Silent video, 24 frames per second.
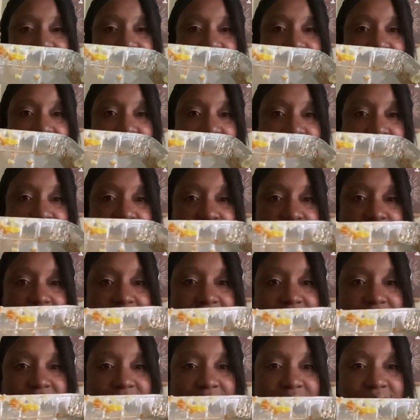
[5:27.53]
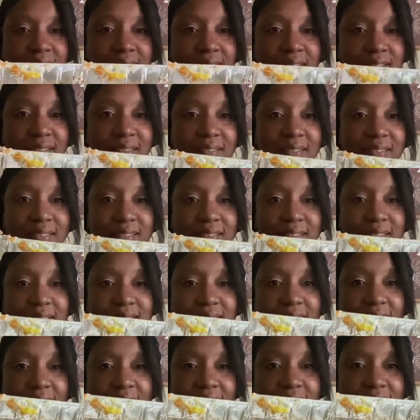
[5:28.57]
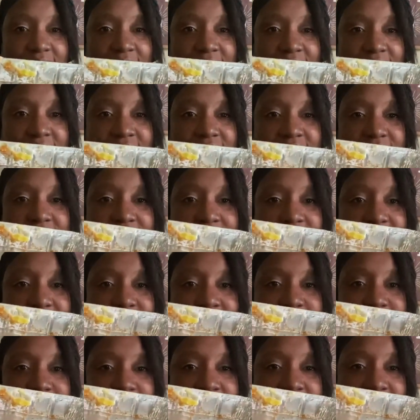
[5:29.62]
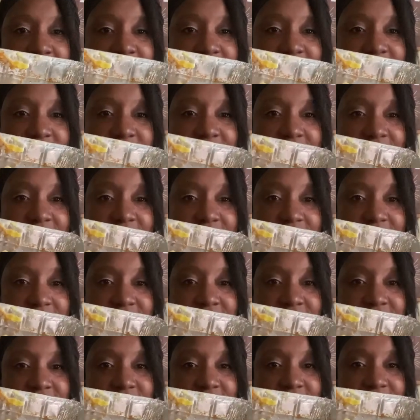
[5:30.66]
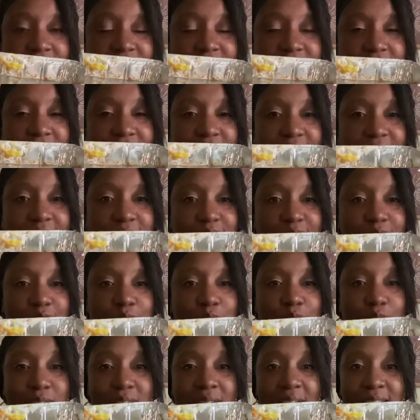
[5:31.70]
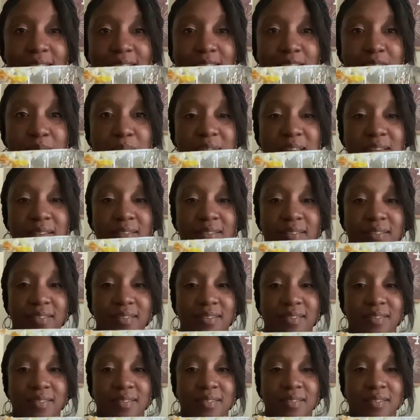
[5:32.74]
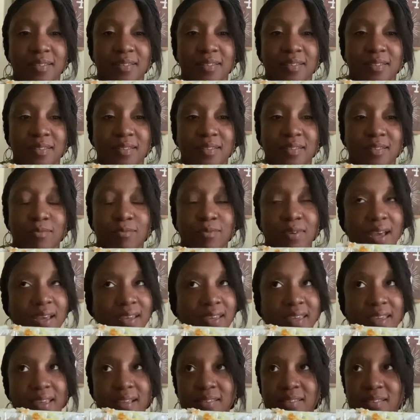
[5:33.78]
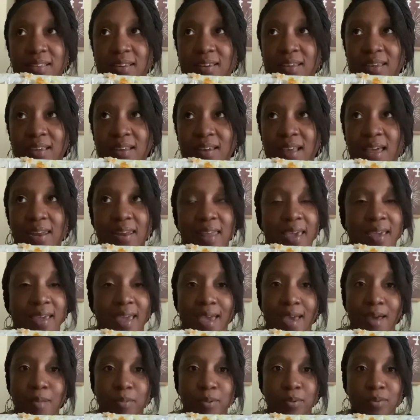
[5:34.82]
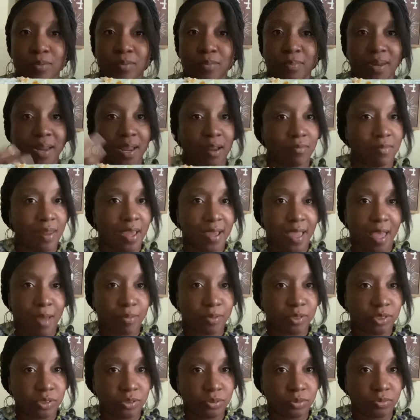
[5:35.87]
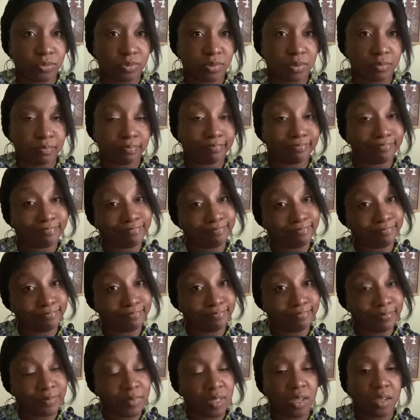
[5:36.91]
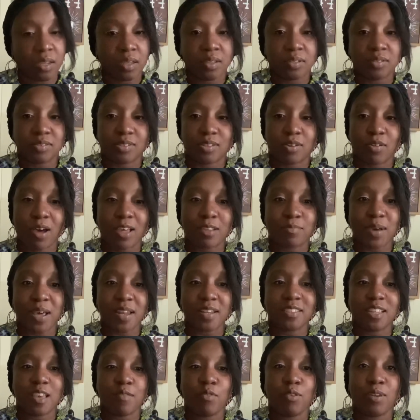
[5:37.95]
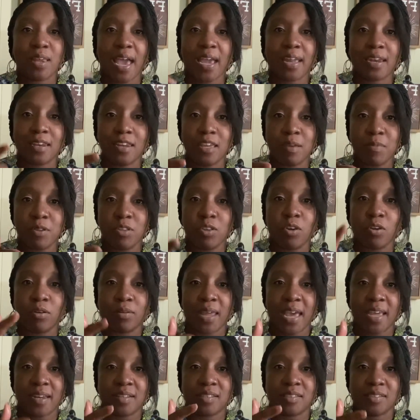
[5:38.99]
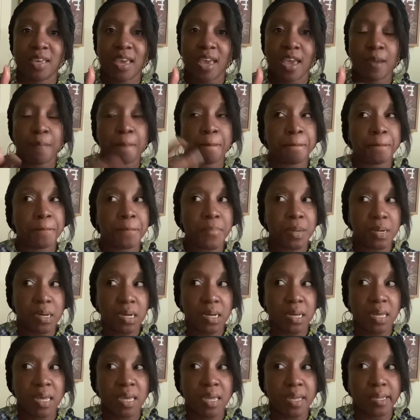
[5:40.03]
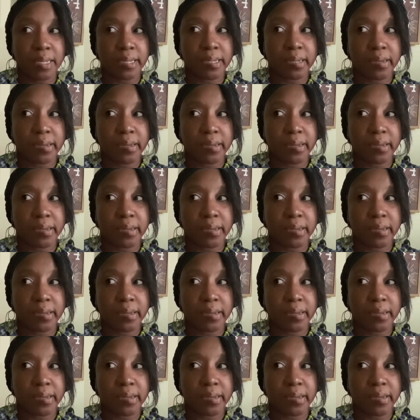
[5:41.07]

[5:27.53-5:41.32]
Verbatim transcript: I can't. Look at that. Just, just look how good that is. If you like lemon, well, I can't say that. I like apple, but I don't like apple juice. So I was about to say, if you like lemon, you're going to like this cake. But